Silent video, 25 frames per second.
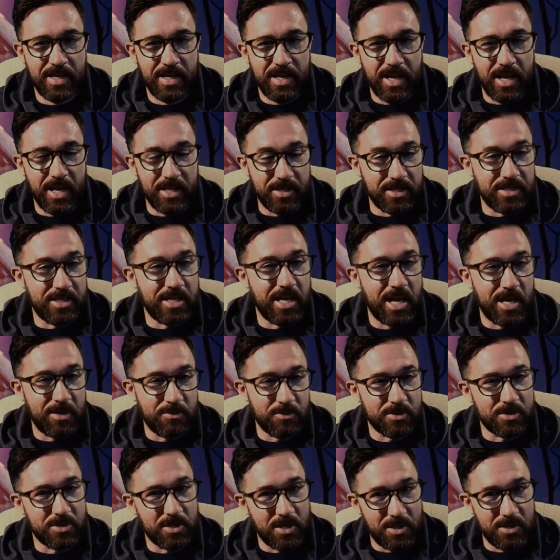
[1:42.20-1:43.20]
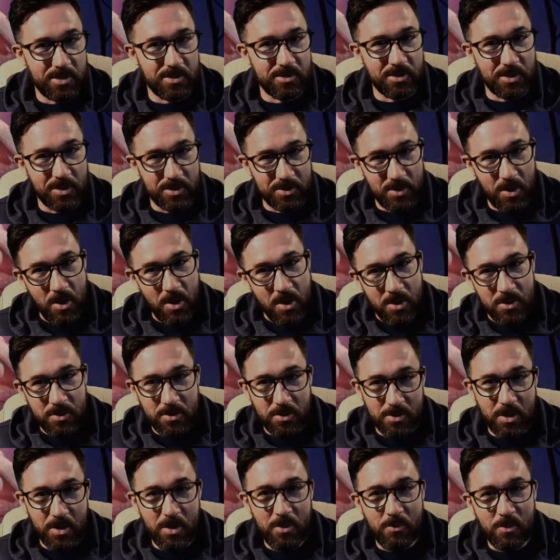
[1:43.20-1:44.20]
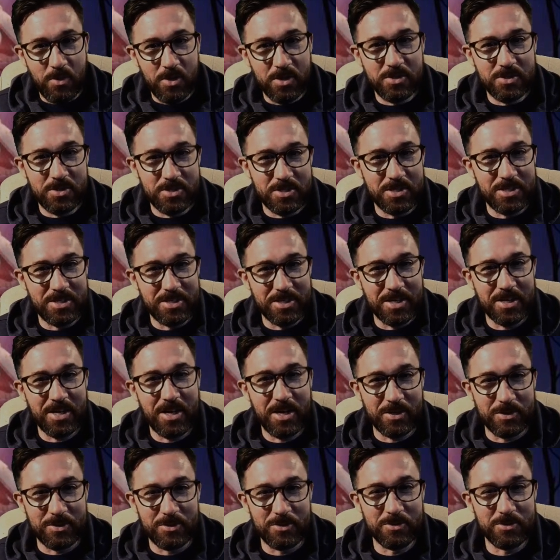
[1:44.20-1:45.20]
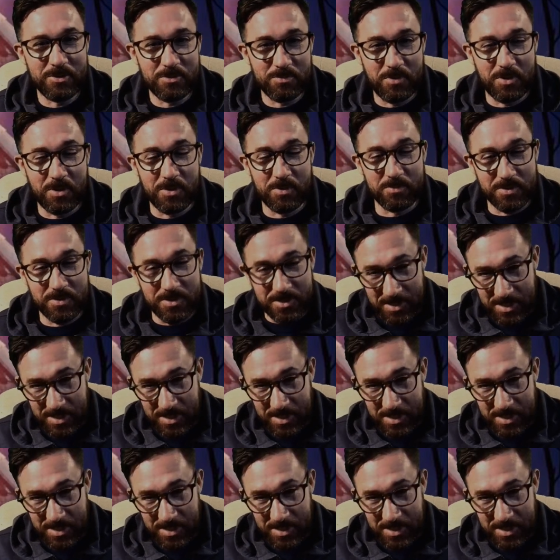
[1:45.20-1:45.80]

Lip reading: And the dad was saying, like, yeah, that one scene, I got goosebumps,